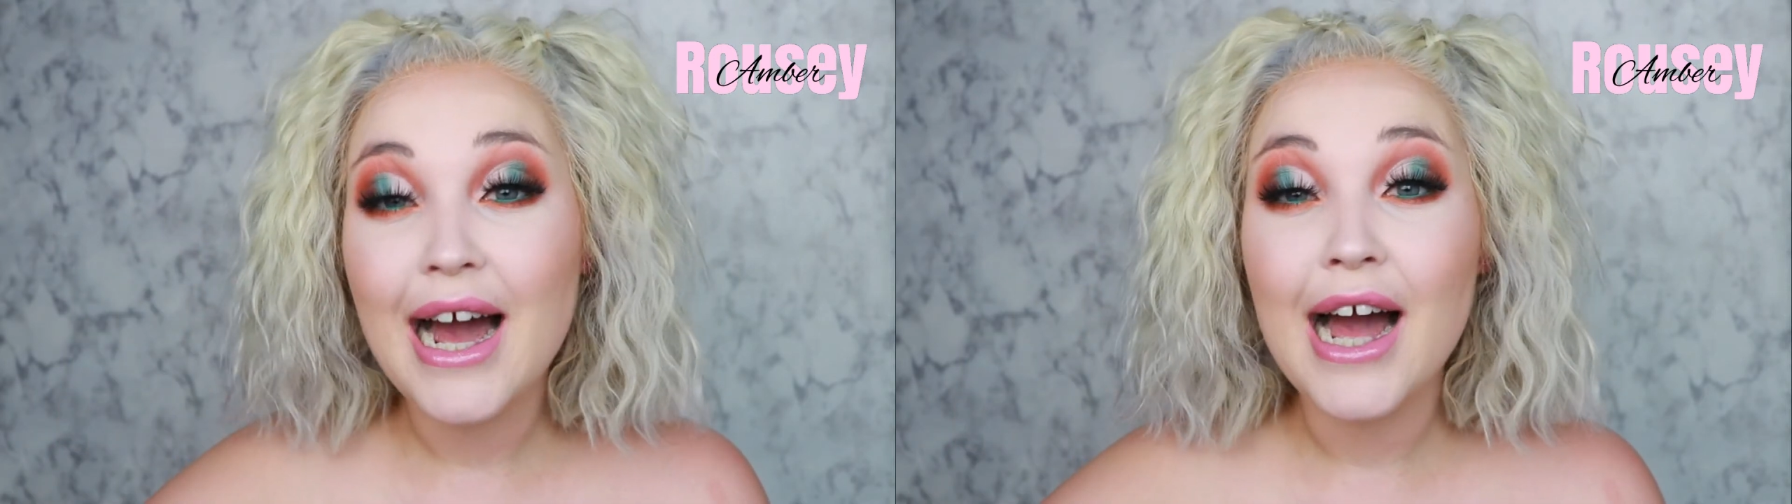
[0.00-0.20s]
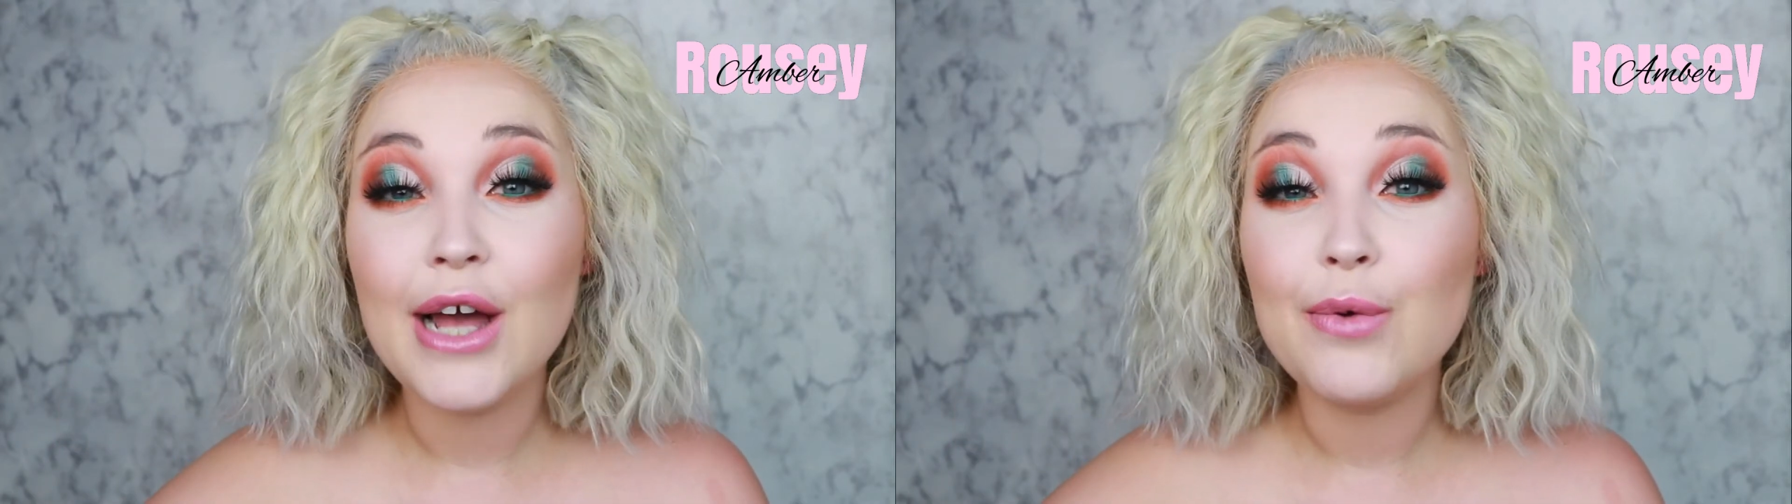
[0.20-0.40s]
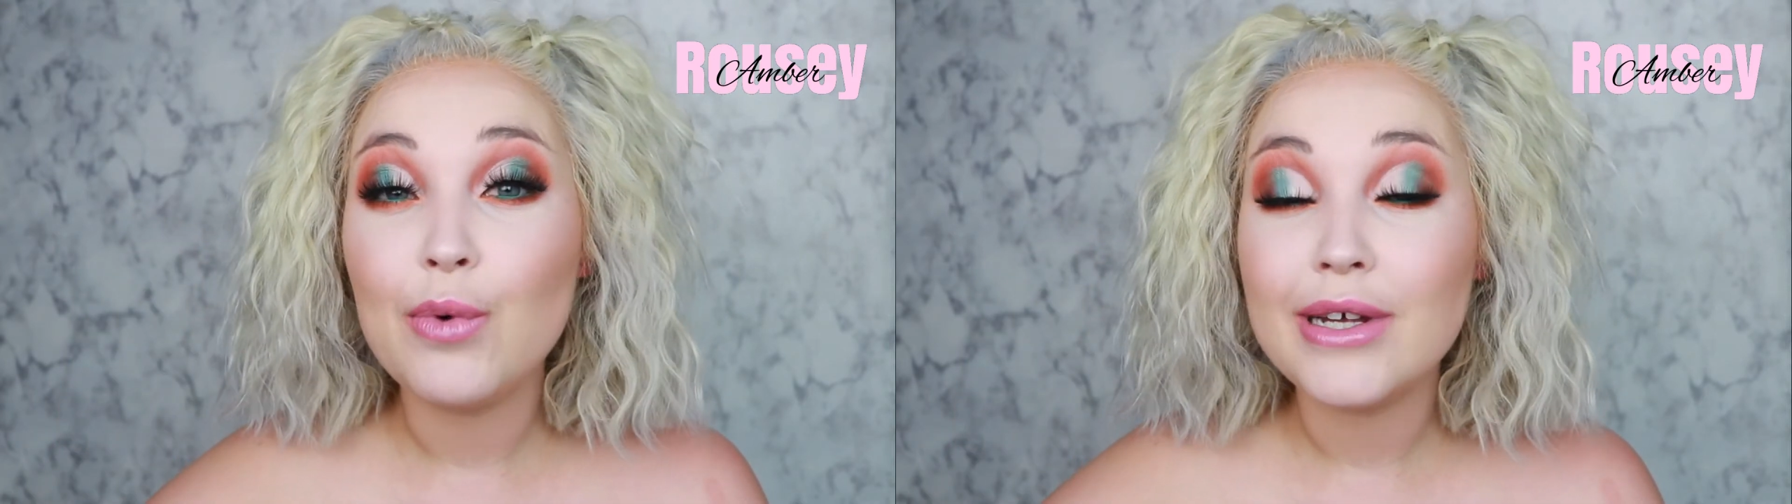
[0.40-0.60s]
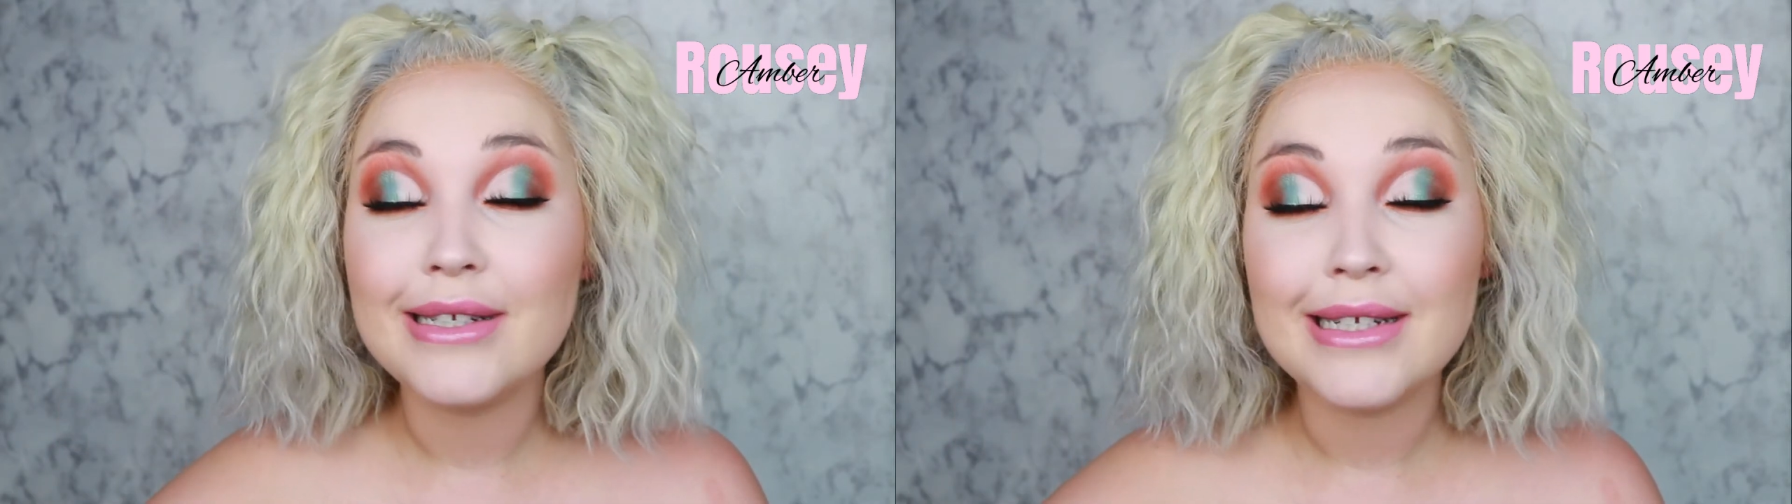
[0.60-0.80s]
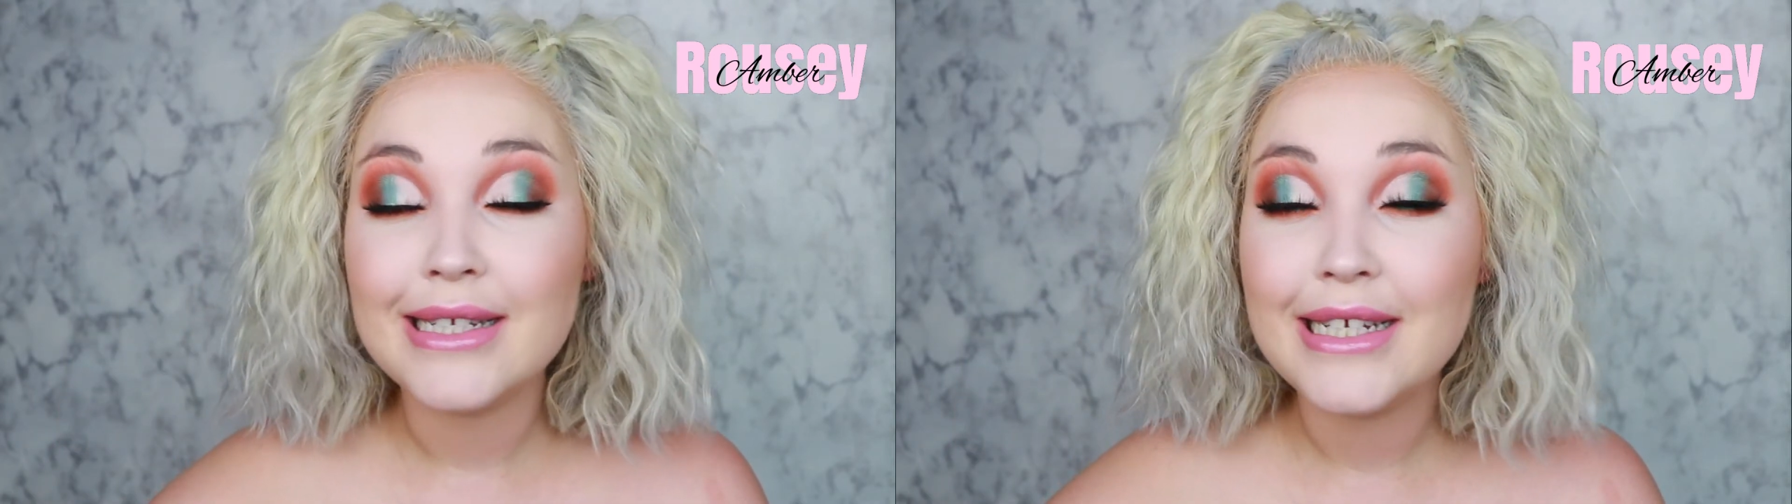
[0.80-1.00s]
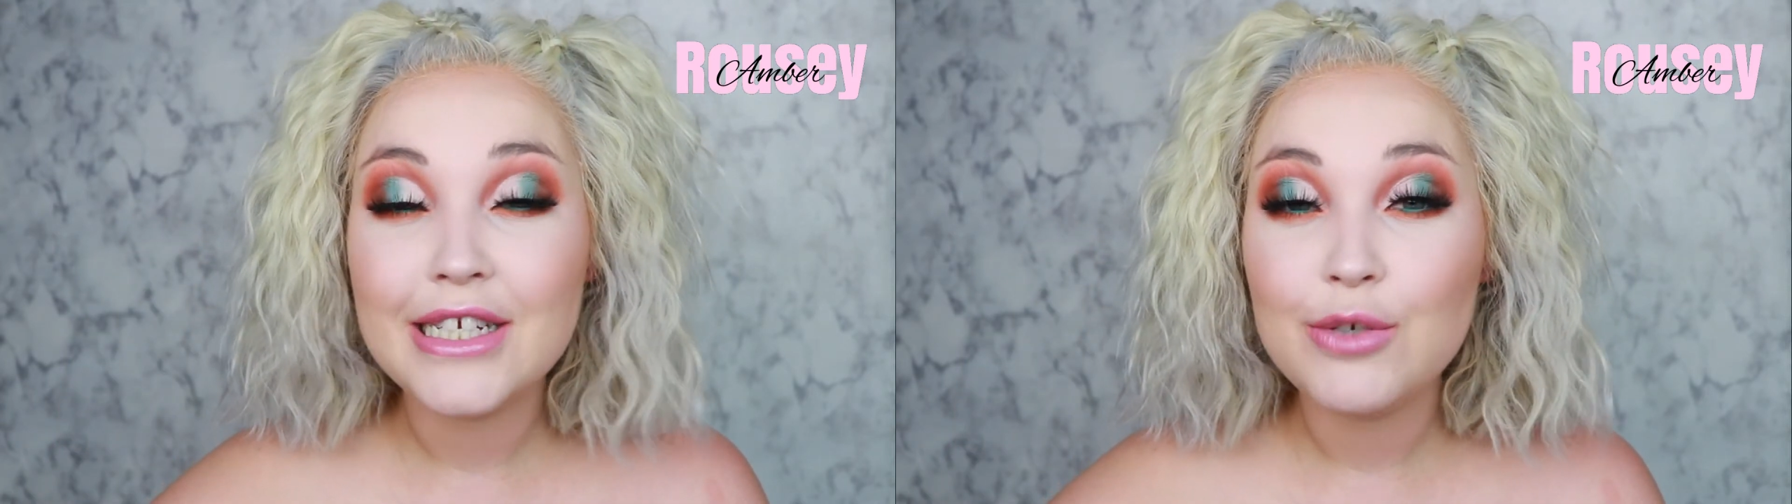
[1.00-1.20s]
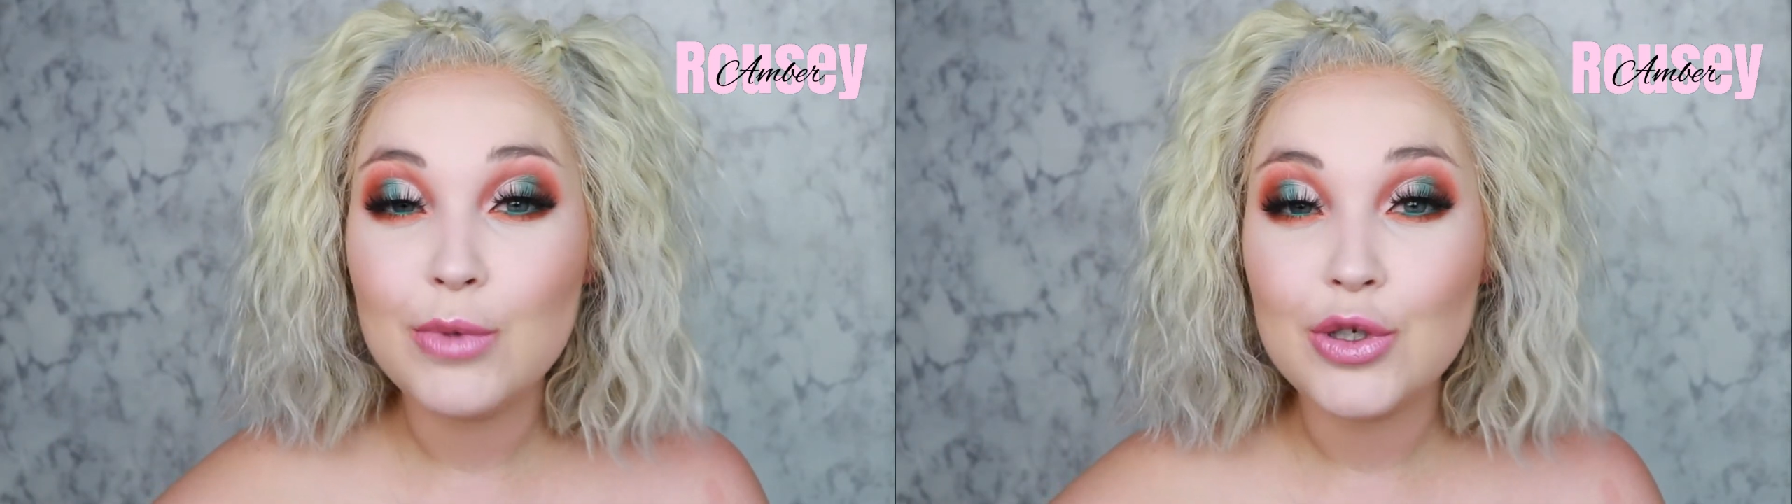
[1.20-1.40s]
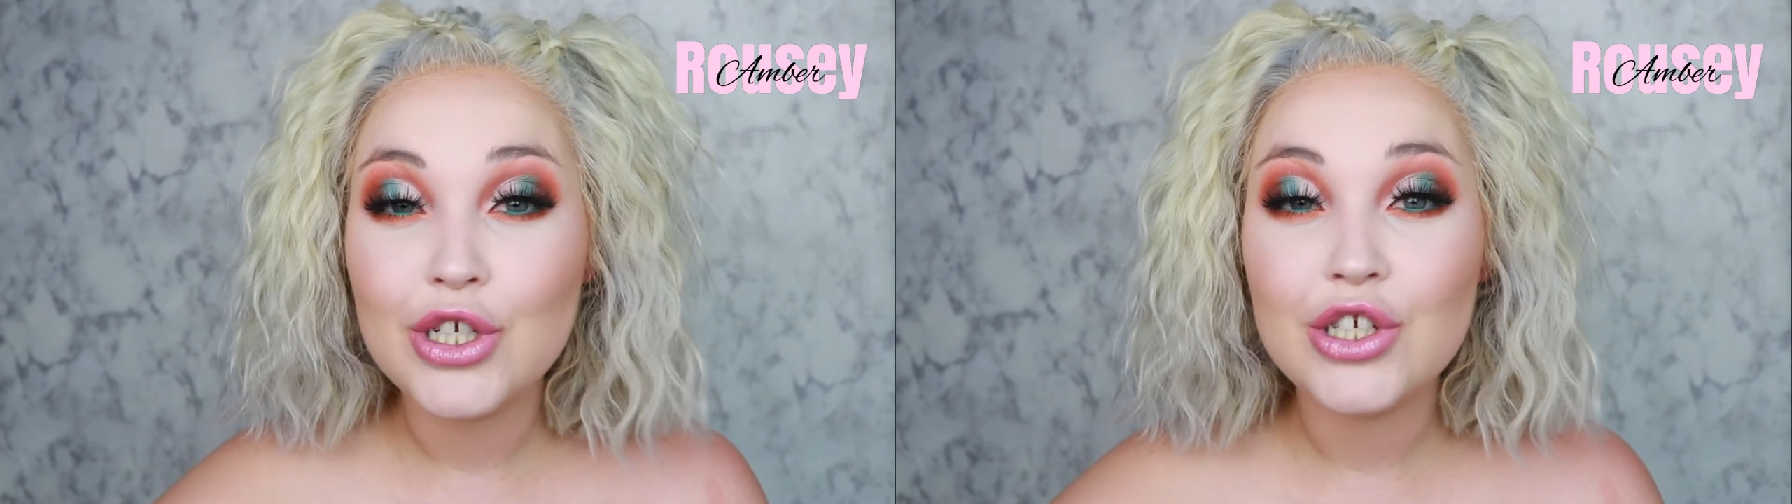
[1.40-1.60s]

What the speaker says: I was listening to music.